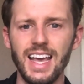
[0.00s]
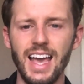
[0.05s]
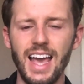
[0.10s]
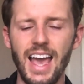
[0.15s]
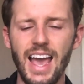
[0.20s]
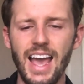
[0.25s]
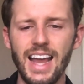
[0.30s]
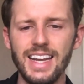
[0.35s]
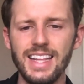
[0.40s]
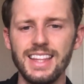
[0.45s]

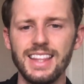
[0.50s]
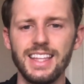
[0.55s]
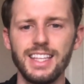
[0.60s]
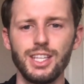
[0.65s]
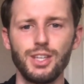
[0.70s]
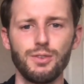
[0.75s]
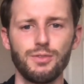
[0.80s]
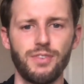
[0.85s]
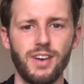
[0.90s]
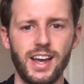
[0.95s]
anything
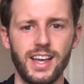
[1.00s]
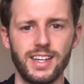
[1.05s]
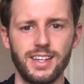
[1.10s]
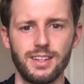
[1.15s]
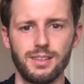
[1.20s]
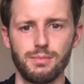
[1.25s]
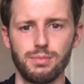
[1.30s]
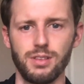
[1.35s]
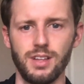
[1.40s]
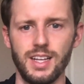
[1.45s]
you find
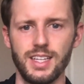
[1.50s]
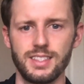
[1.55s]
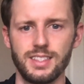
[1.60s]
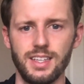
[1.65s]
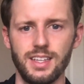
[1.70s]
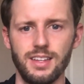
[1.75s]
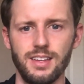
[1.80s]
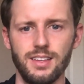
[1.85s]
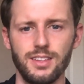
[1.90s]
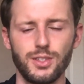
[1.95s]
unpleasant.
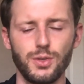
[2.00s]
So